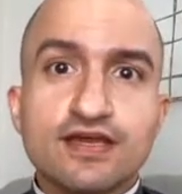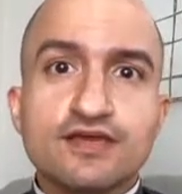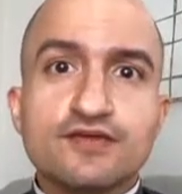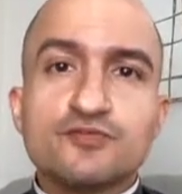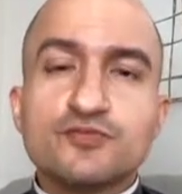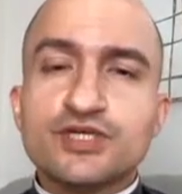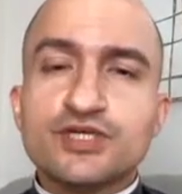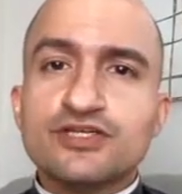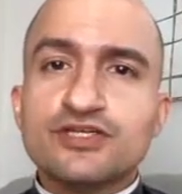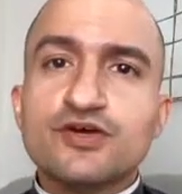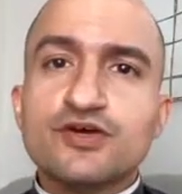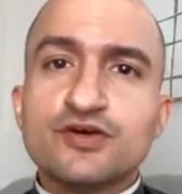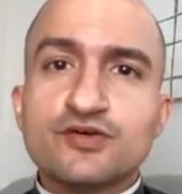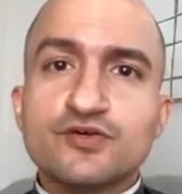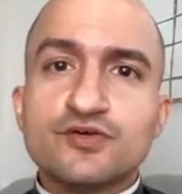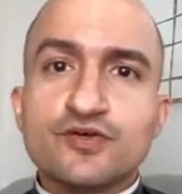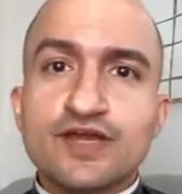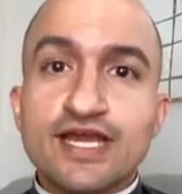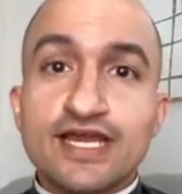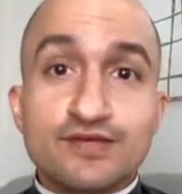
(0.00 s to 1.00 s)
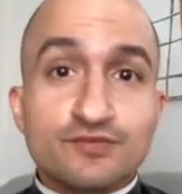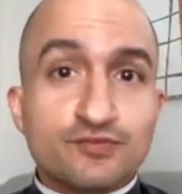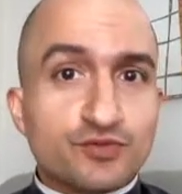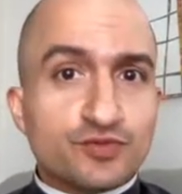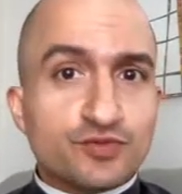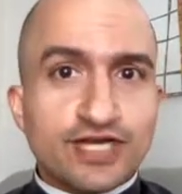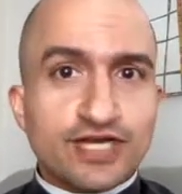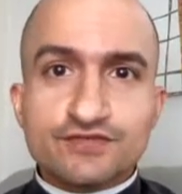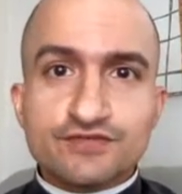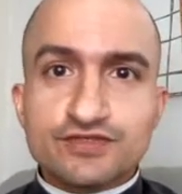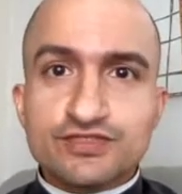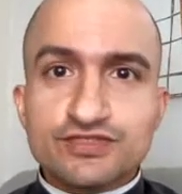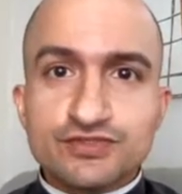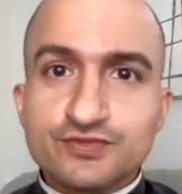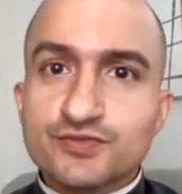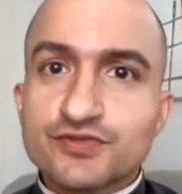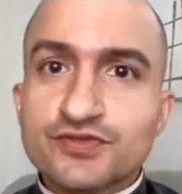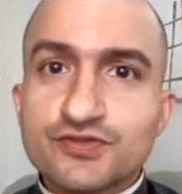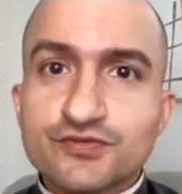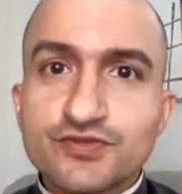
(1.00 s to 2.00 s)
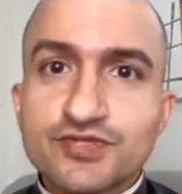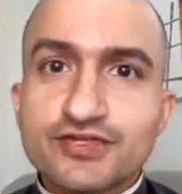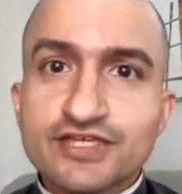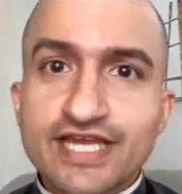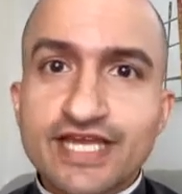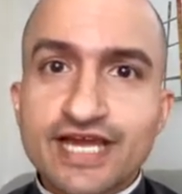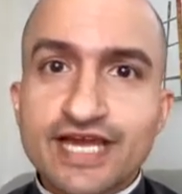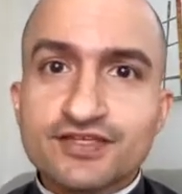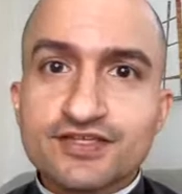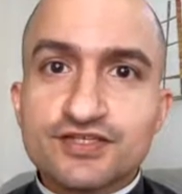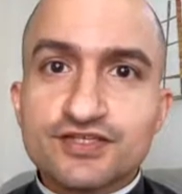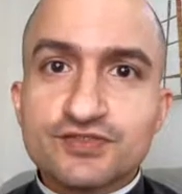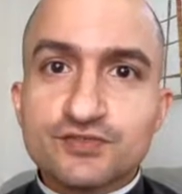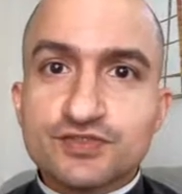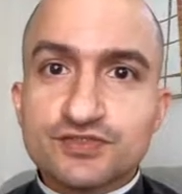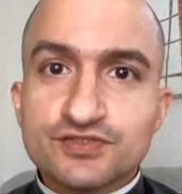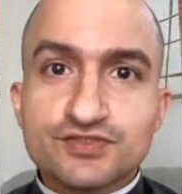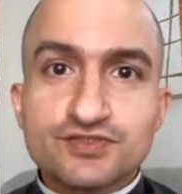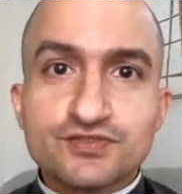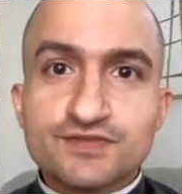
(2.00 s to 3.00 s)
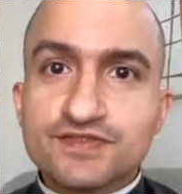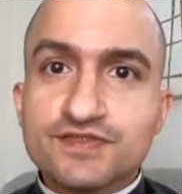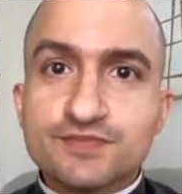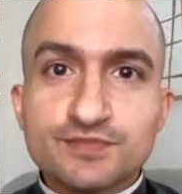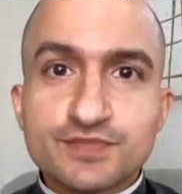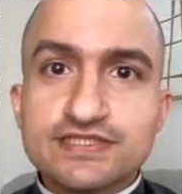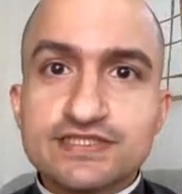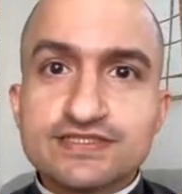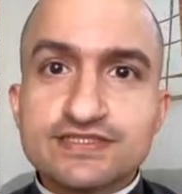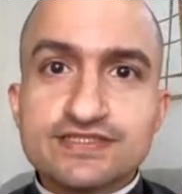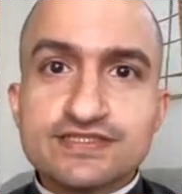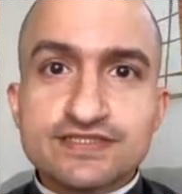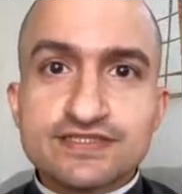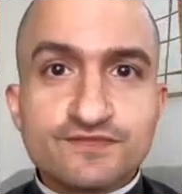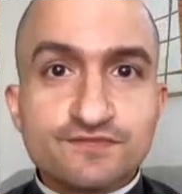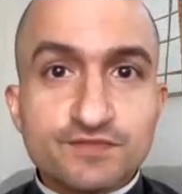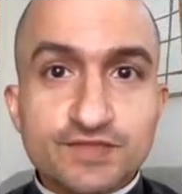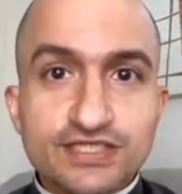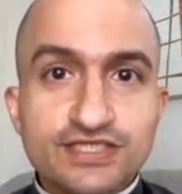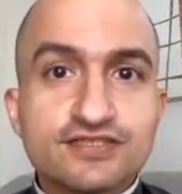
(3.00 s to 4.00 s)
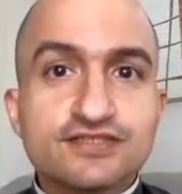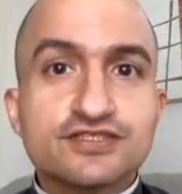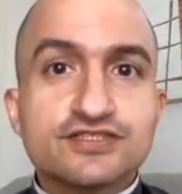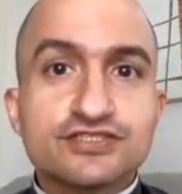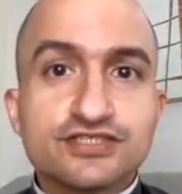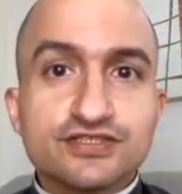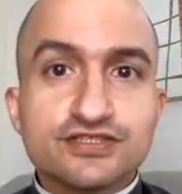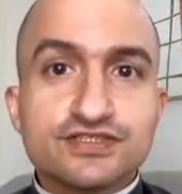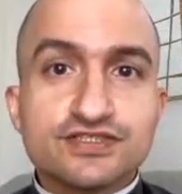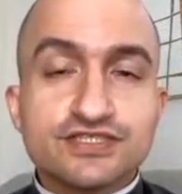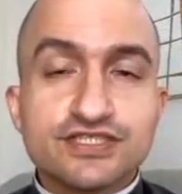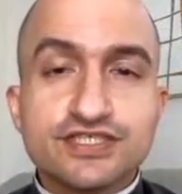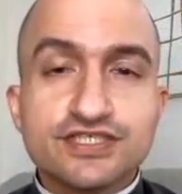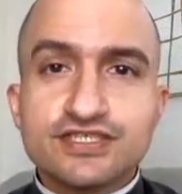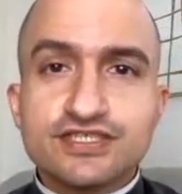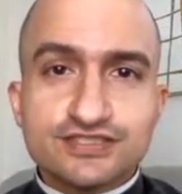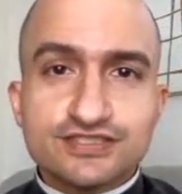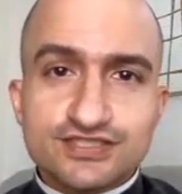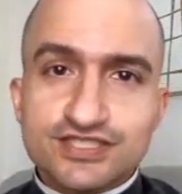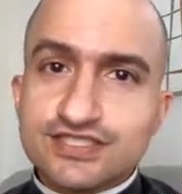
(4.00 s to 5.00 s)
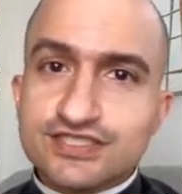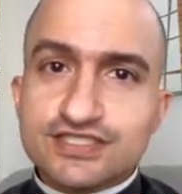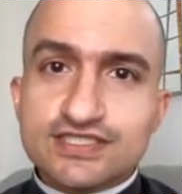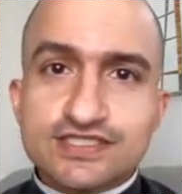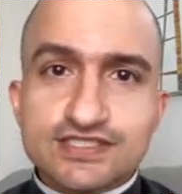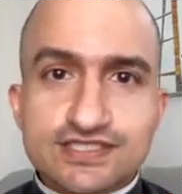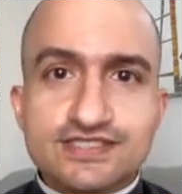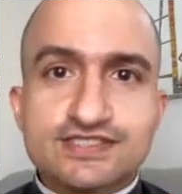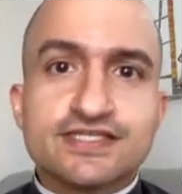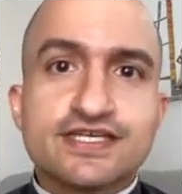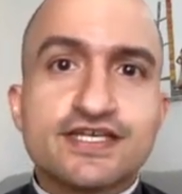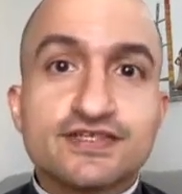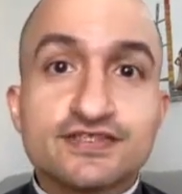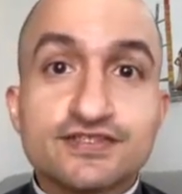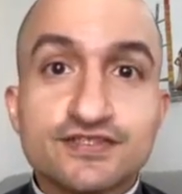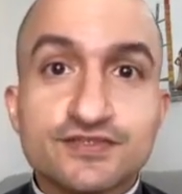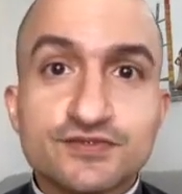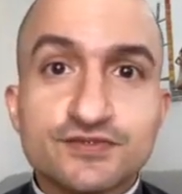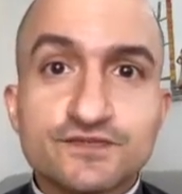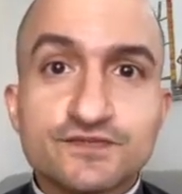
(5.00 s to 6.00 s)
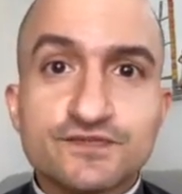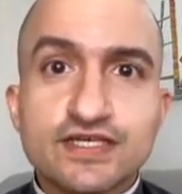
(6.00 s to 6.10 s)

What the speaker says: we know wherever 2 or 3 are gathered, when they're doing the business of being the church, Jesus is there too.